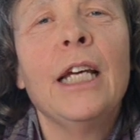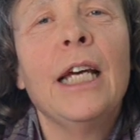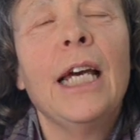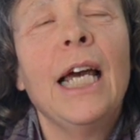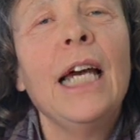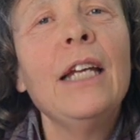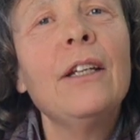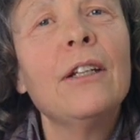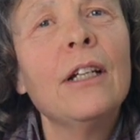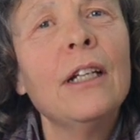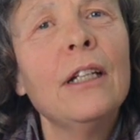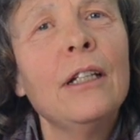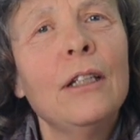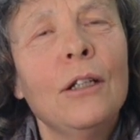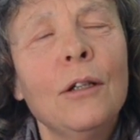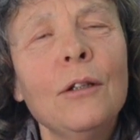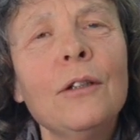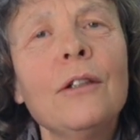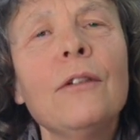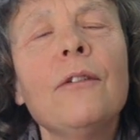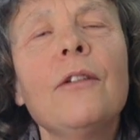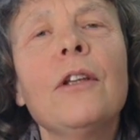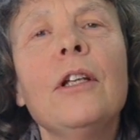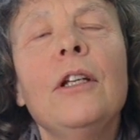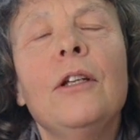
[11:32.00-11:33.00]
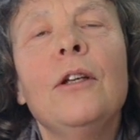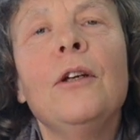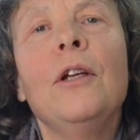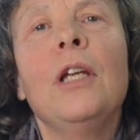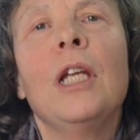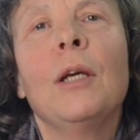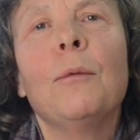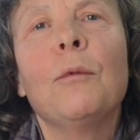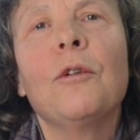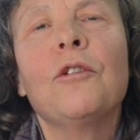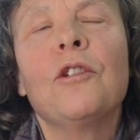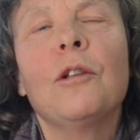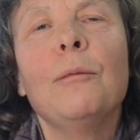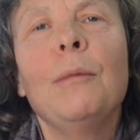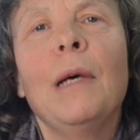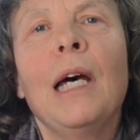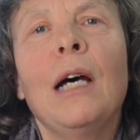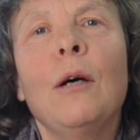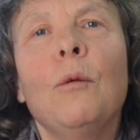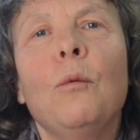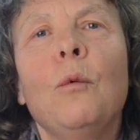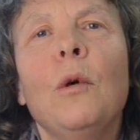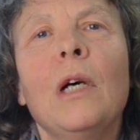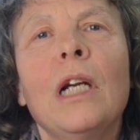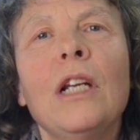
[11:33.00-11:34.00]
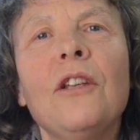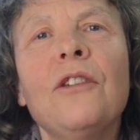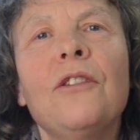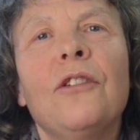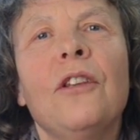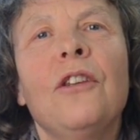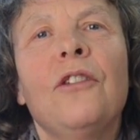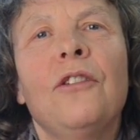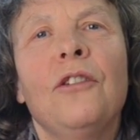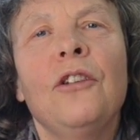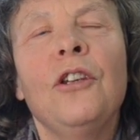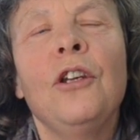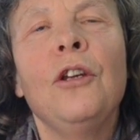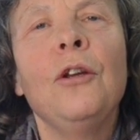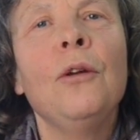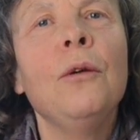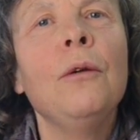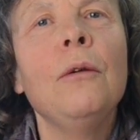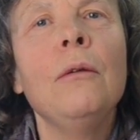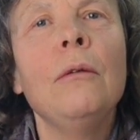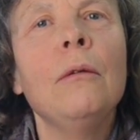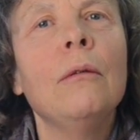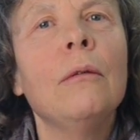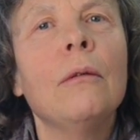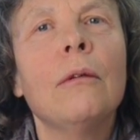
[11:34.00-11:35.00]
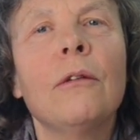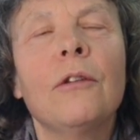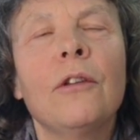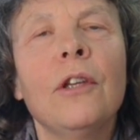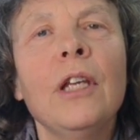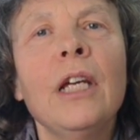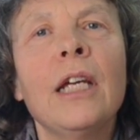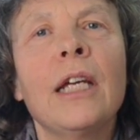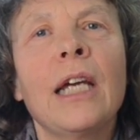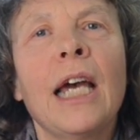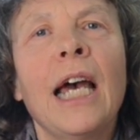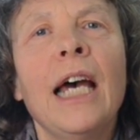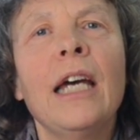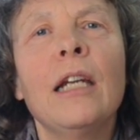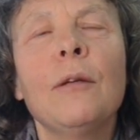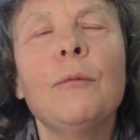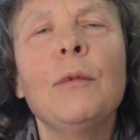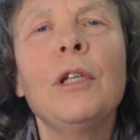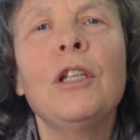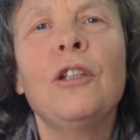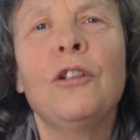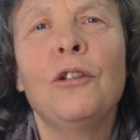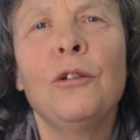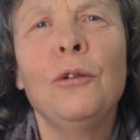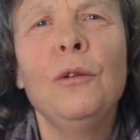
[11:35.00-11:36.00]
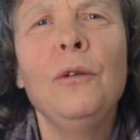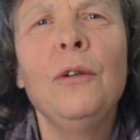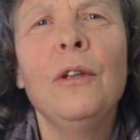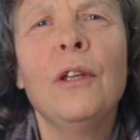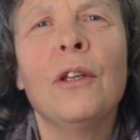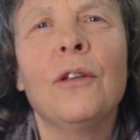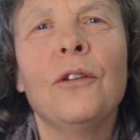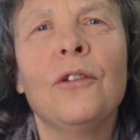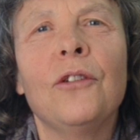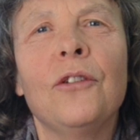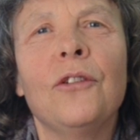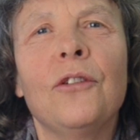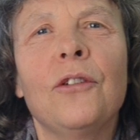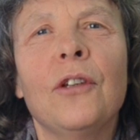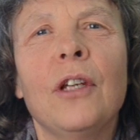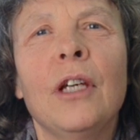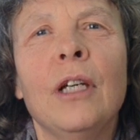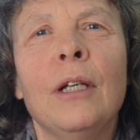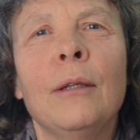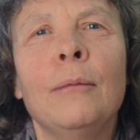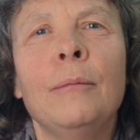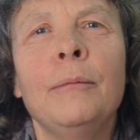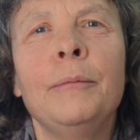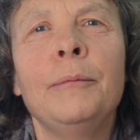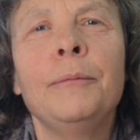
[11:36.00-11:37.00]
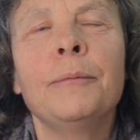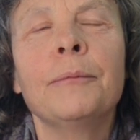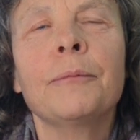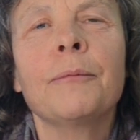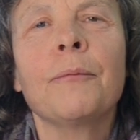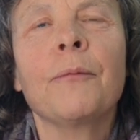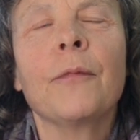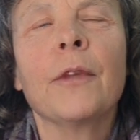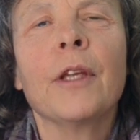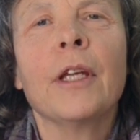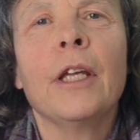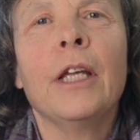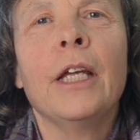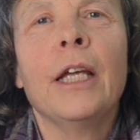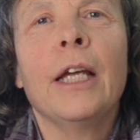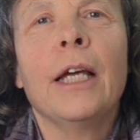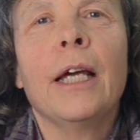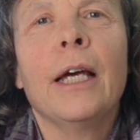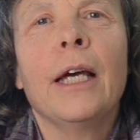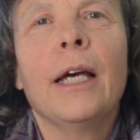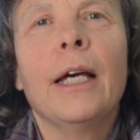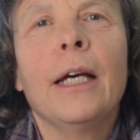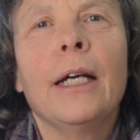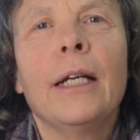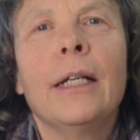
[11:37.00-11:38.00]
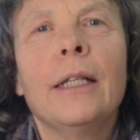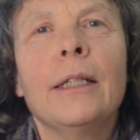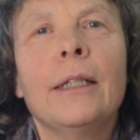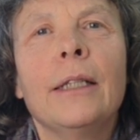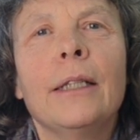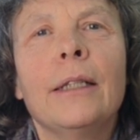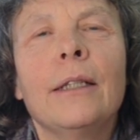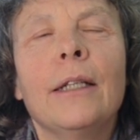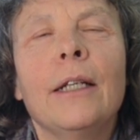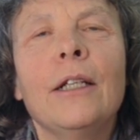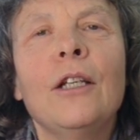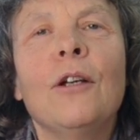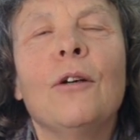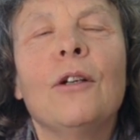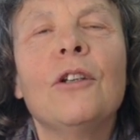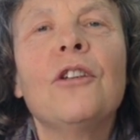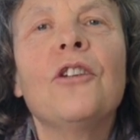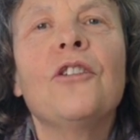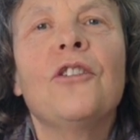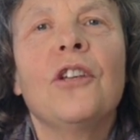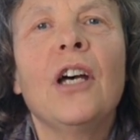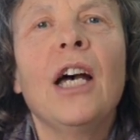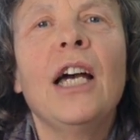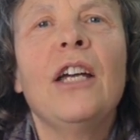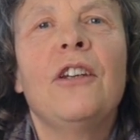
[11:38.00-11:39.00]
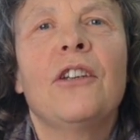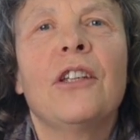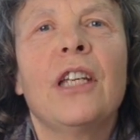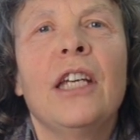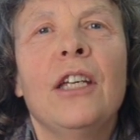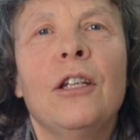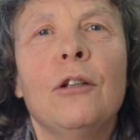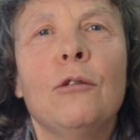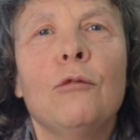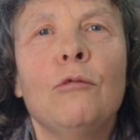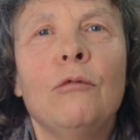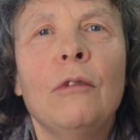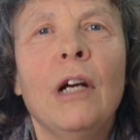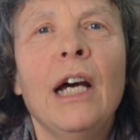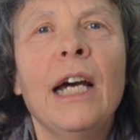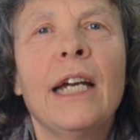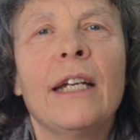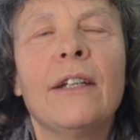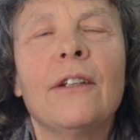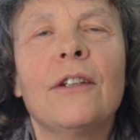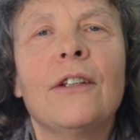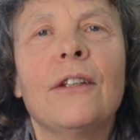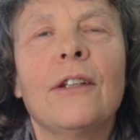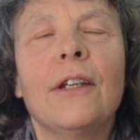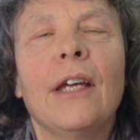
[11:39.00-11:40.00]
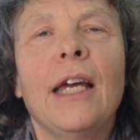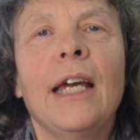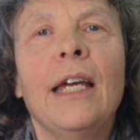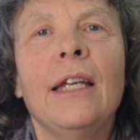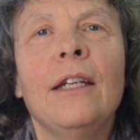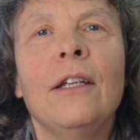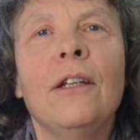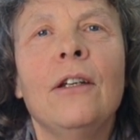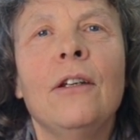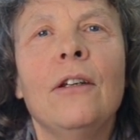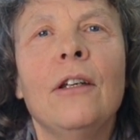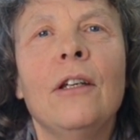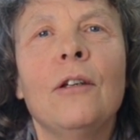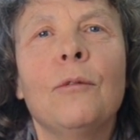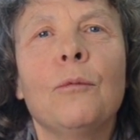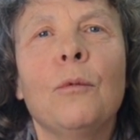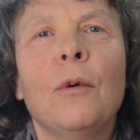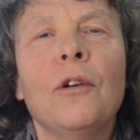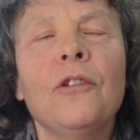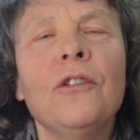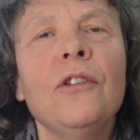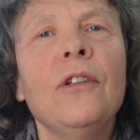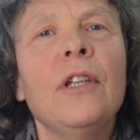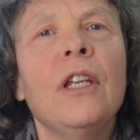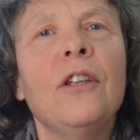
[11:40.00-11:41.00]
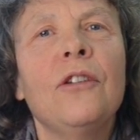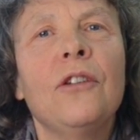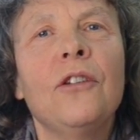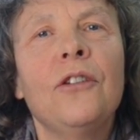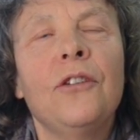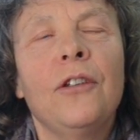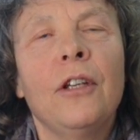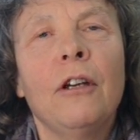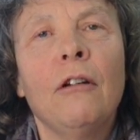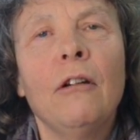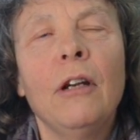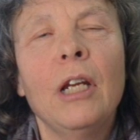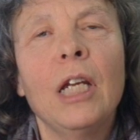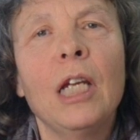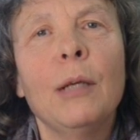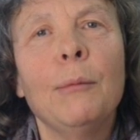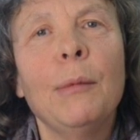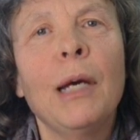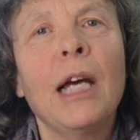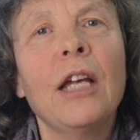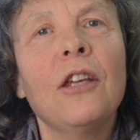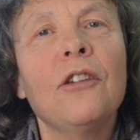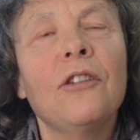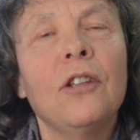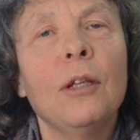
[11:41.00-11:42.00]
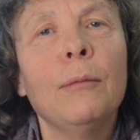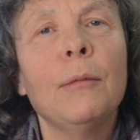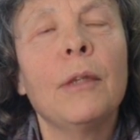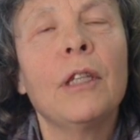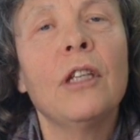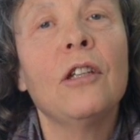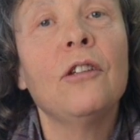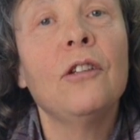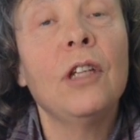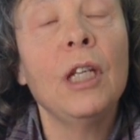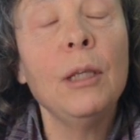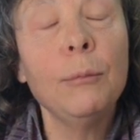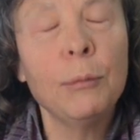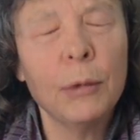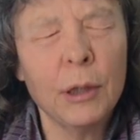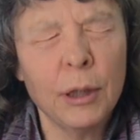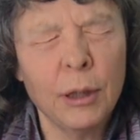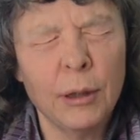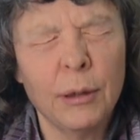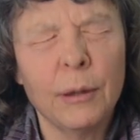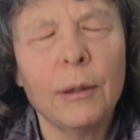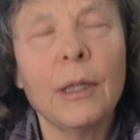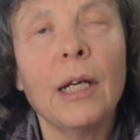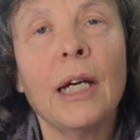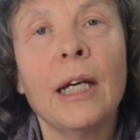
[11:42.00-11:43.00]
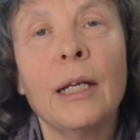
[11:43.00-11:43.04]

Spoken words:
And a lot of the learning was about what is this new thing, how do we do this? You know, a desire to get it right, and it wasn't necessarily about some of the deeper